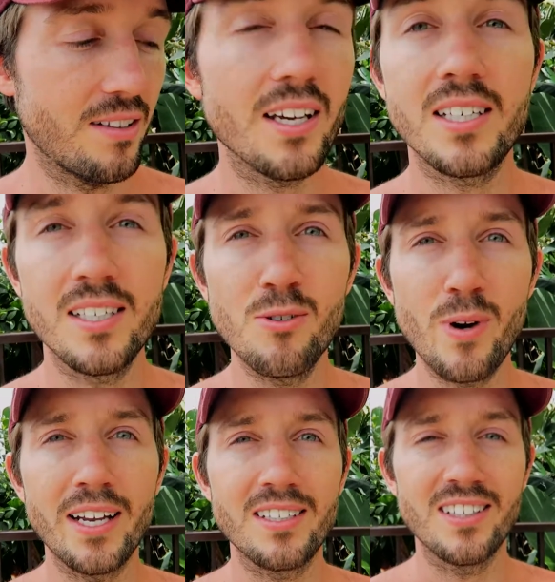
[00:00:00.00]
they're still
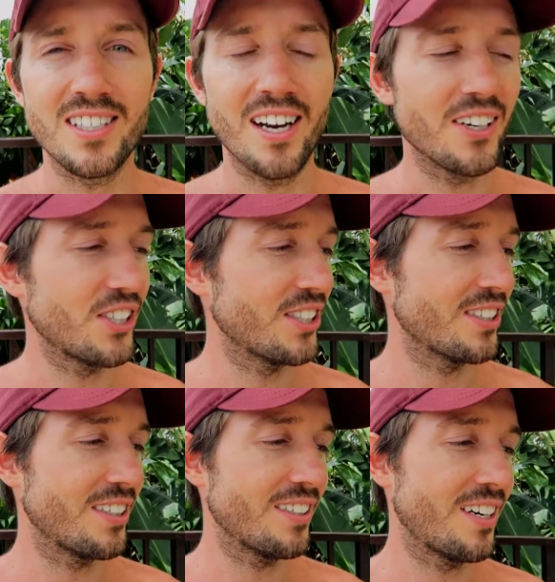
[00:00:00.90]
wet to the touch.
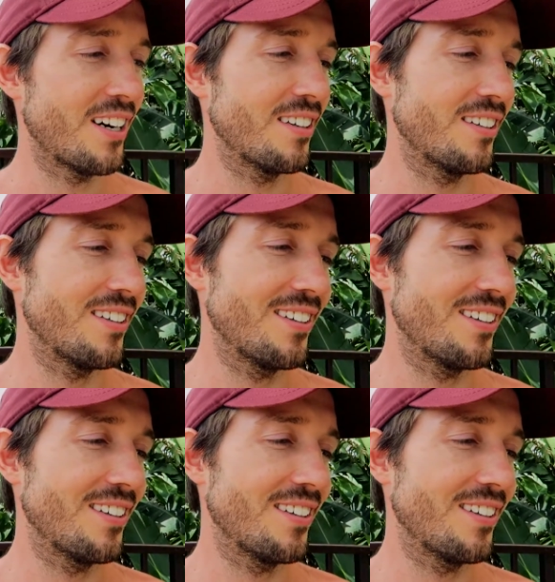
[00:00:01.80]
Now,